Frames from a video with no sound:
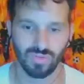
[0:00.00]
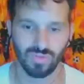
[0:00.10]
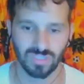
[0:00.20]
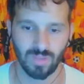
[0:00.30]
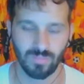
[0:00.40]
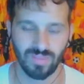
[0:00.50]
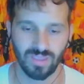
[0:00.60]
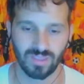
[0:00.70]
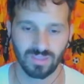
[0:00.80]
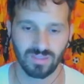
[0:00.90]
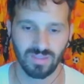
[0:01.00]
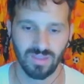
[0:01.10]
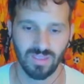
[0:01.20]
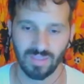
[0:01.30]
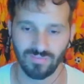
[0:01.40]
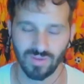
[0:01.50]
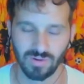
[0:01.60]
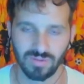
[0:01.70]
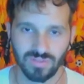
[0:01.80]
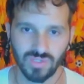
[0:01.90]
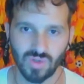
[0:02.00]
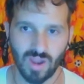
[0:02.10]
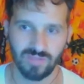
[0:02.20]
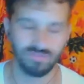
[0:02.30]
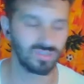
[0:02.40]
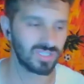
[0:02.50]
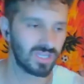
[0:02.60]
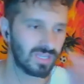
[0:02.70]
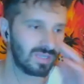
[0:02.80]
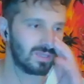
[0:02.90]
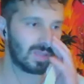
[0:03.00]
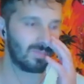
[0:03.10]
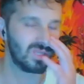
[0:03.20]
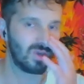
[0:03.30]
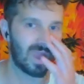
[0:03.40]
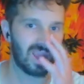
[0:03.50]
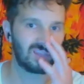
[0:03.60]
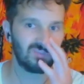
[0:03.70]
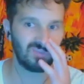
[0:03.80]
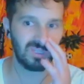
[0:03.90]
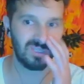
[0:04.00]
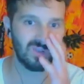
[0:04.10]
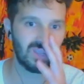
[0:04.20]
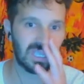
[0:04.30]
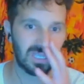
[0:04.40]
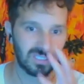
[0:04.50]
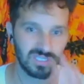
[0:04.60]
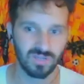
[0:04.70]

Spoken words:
something, if you're in the driver's seat, I mean, you're actively doing it. So